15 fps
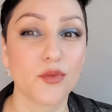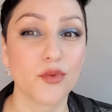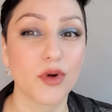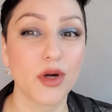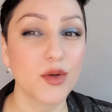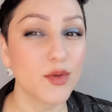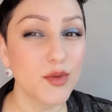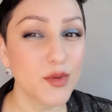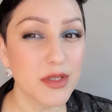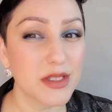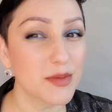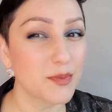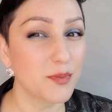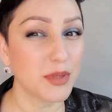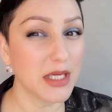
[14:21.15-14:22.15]

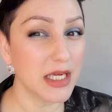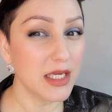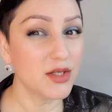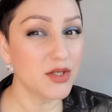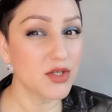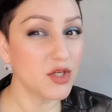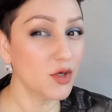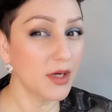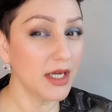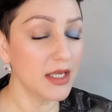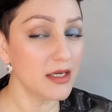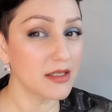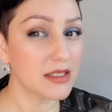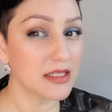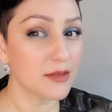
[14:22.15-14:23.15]
rose peach to
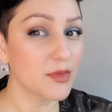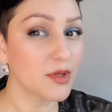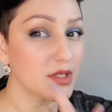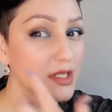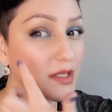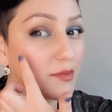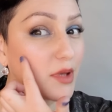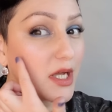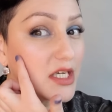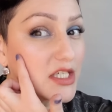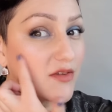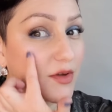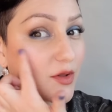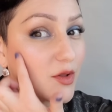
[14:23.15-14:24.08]
it, similar to the blush.